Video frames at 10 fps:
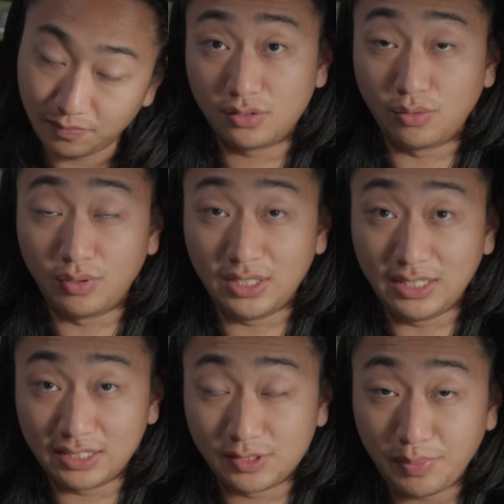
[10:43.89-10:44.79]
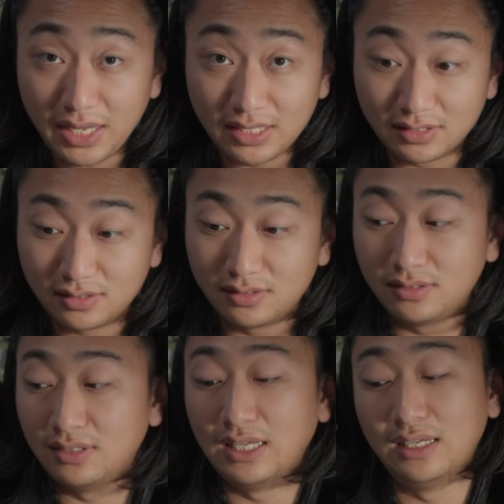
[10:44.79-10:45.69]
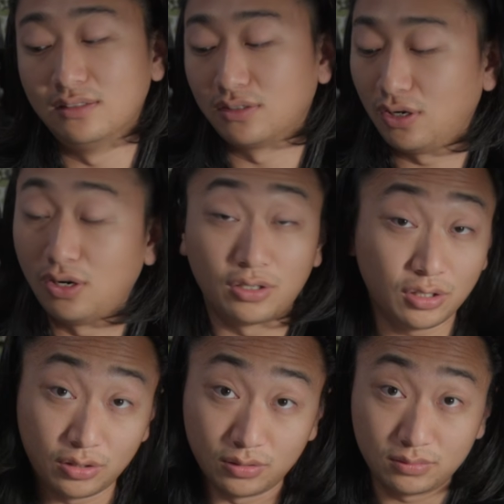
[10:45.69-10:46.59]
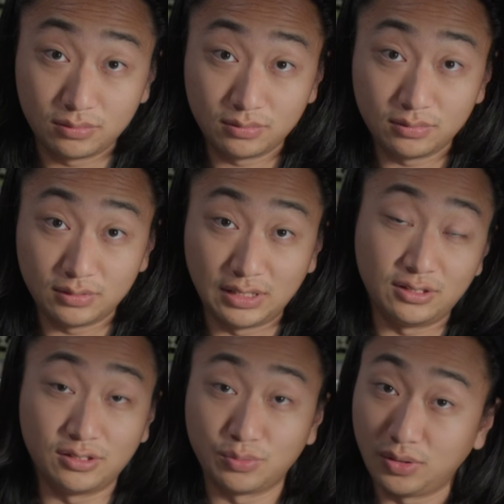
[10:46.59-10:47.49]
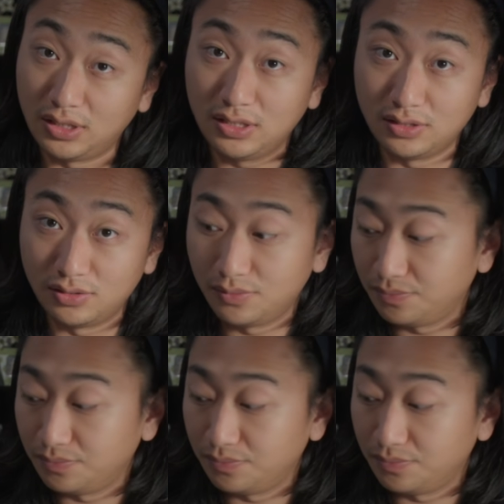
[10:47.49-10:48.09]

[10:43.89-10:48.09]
So when it expands, then the card curl. That's just what it is.